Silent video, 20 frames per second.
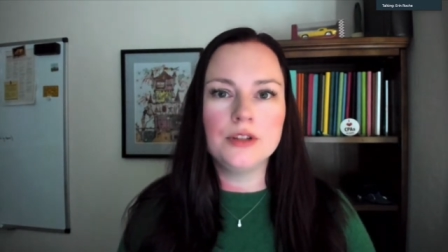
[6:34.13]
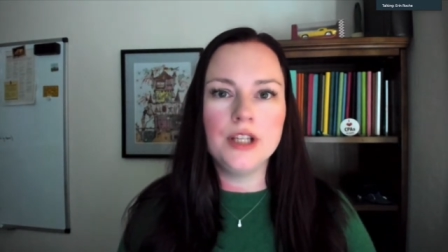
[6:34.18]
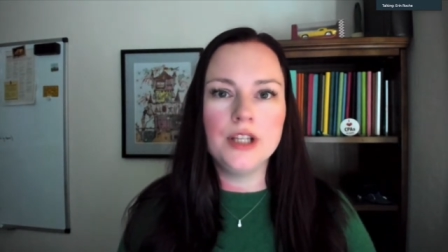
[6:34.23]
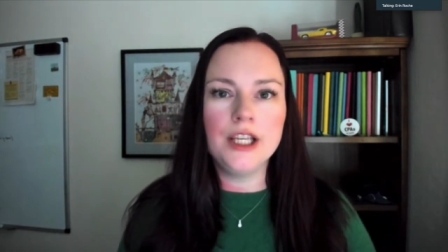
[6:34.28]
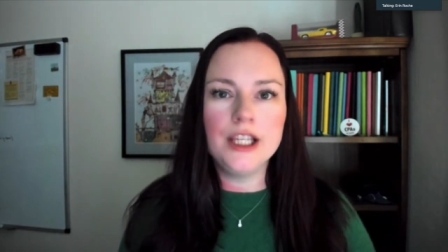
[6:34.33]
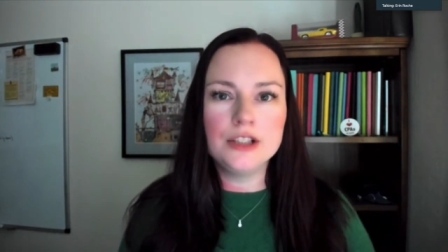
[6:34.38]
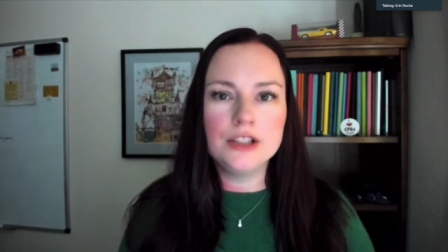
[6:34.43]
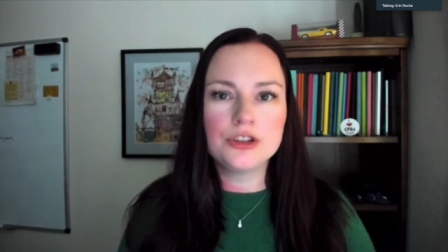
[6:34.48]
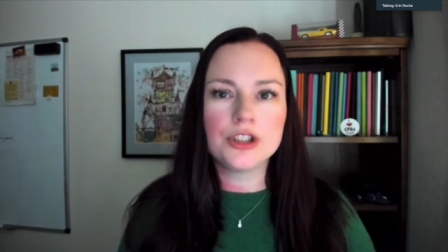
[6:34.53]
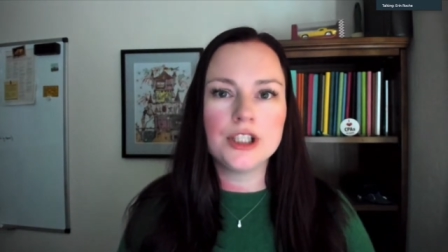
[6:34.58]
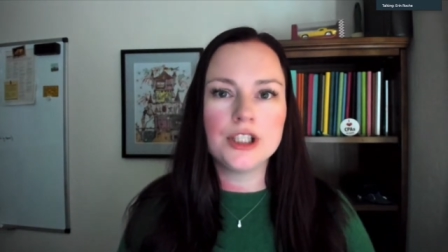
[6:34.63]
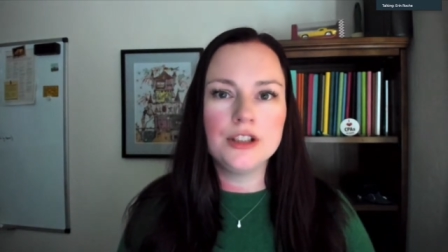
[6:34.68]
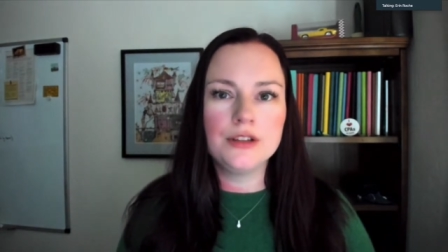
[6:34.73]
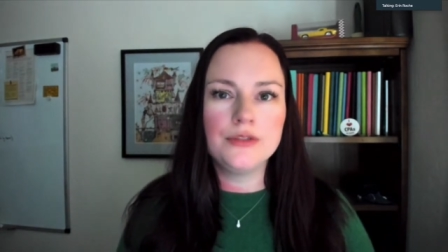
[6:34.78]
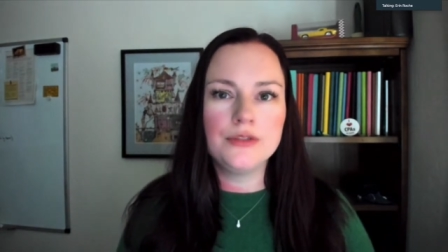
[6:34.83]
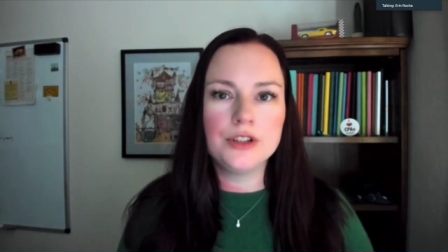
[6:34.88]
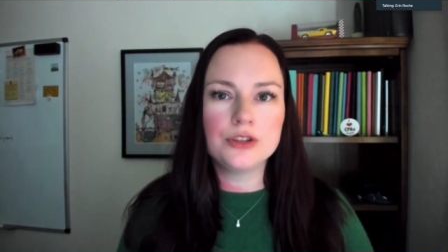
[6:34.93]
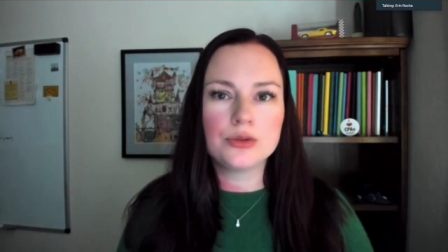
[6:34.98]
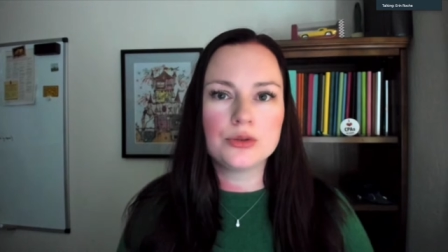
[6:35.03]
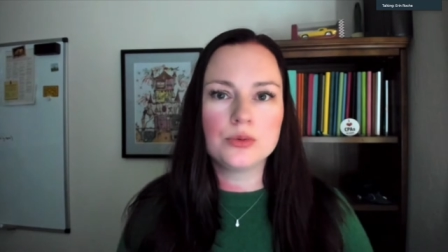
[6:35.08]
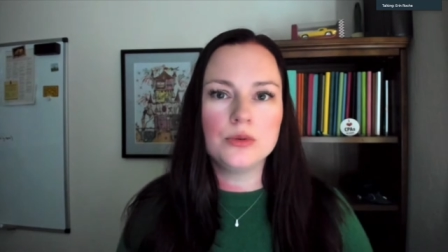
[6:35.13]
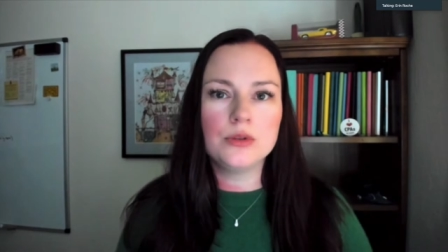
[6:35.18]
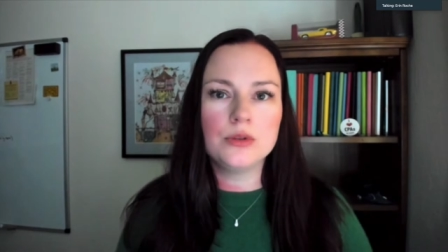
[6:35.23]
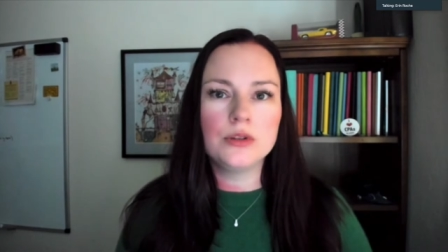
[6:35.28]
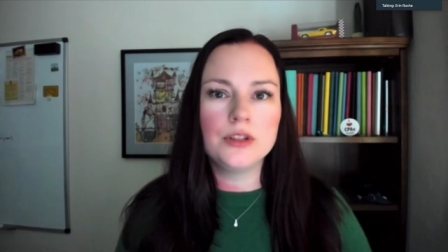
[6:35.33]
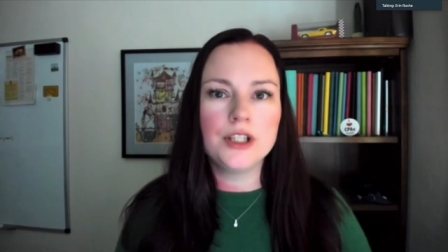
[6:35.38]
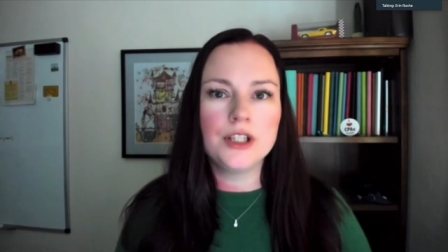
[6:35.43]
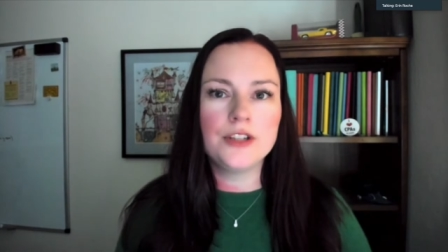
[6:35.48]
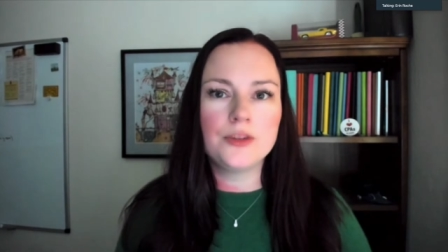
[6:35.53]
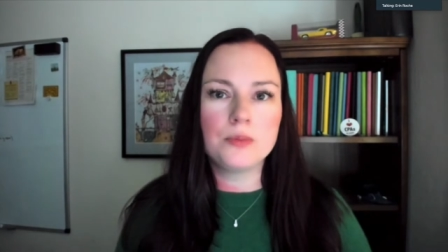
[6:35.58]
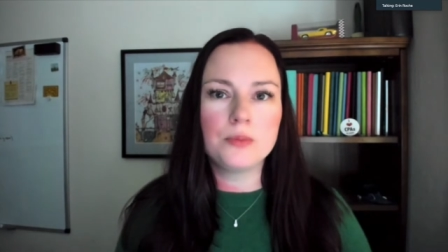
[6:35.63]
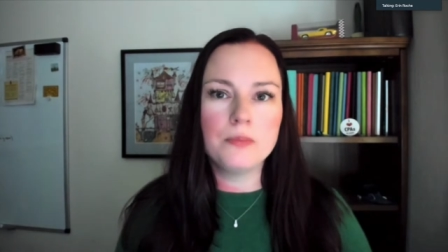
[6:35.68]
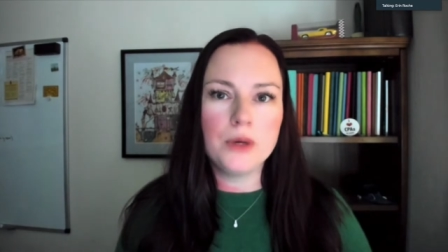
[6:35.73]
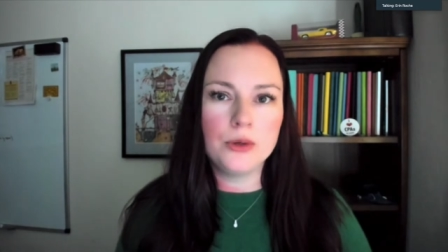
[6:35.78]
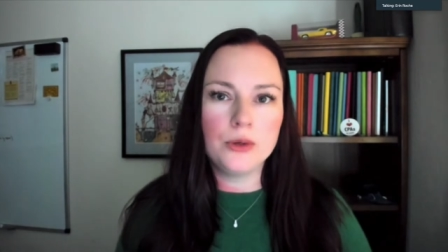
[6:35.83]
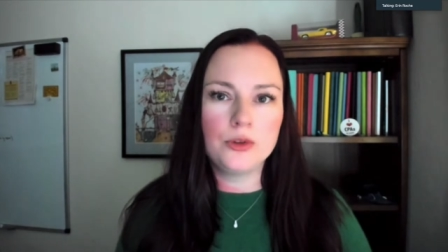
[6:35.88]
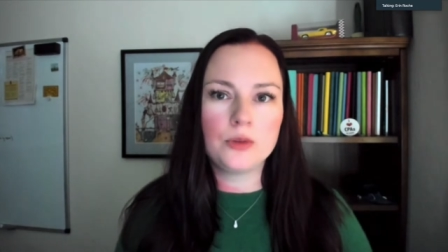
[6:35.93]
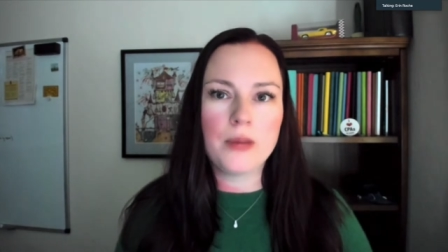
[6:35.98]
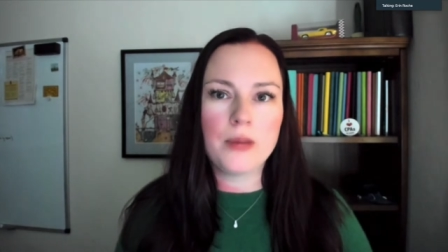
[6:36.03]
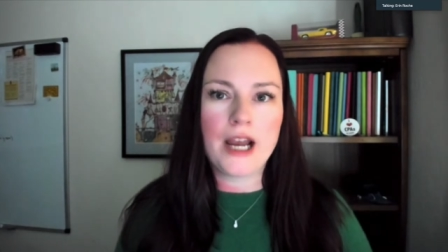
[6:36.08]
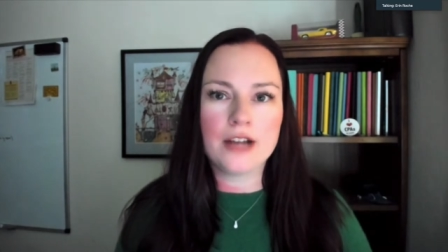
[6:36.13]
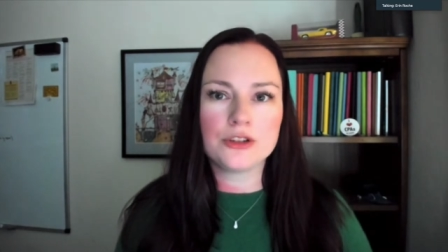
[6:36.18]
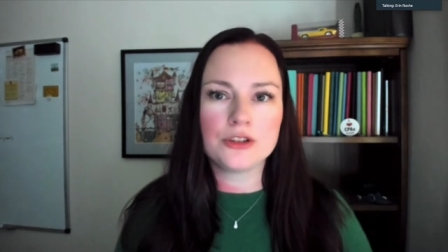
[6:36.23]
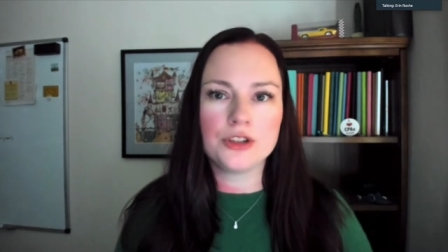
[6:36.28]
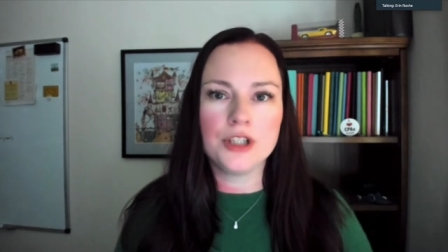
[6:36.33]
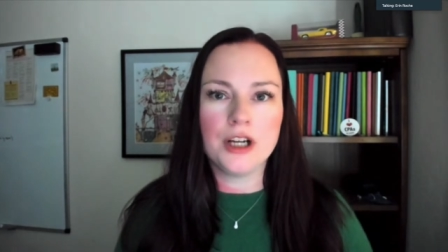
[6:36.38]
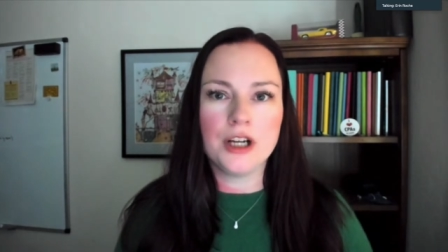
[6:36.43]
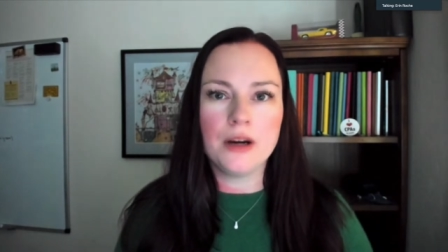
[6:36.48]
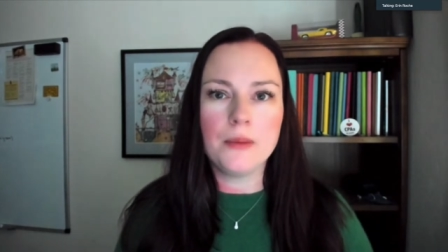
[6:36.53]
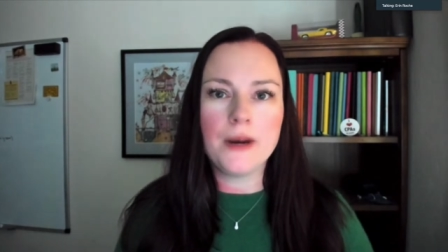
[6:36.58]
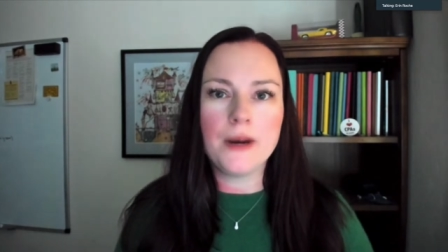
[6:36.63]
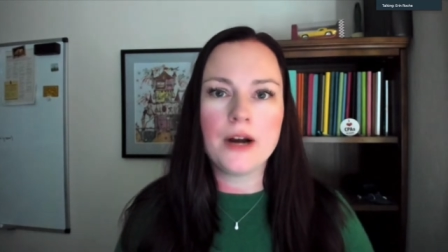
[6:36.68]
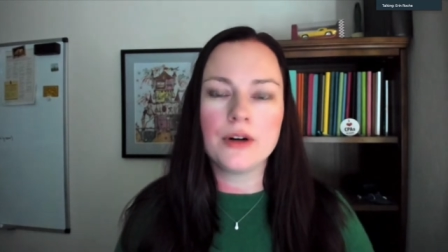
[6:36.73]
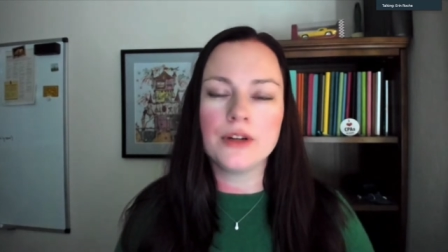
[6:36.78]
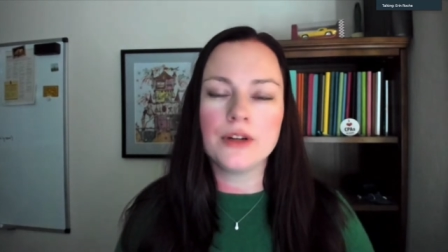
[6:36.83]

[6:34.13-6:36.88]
each individual is most passionate about.